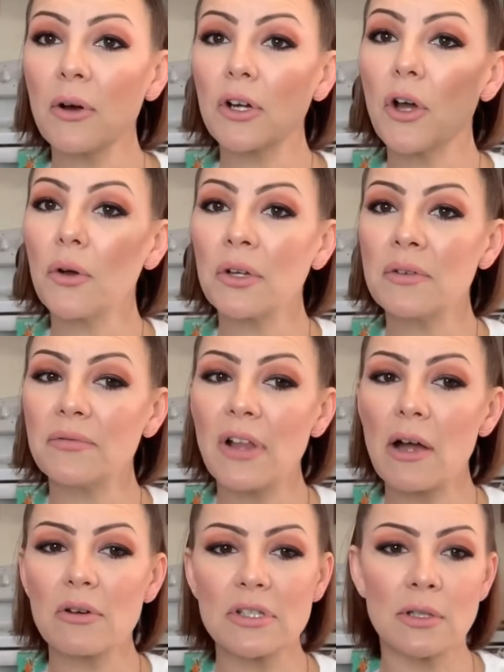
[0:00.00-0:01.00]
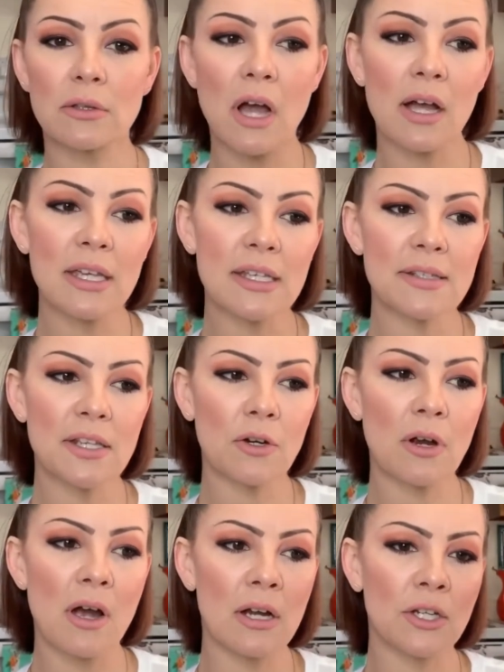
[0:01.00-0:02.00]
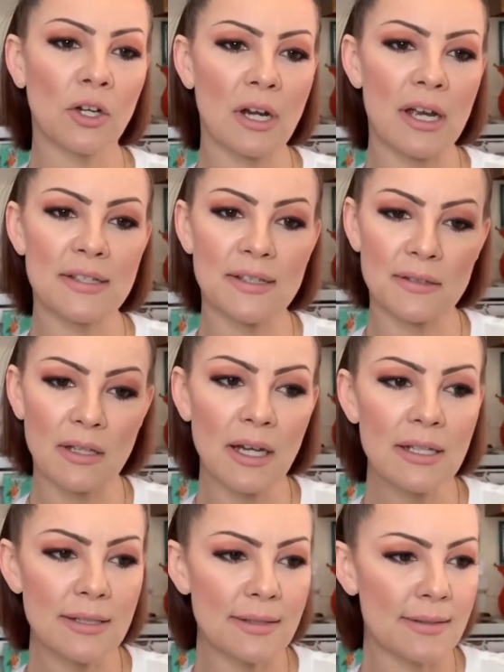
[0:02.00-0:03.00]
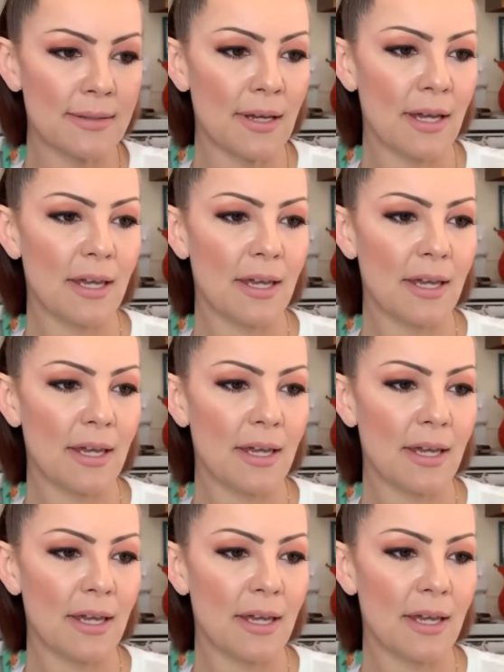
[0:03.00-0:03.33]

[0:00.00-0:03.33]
Coconut flour is a lot easier on your guys' guts.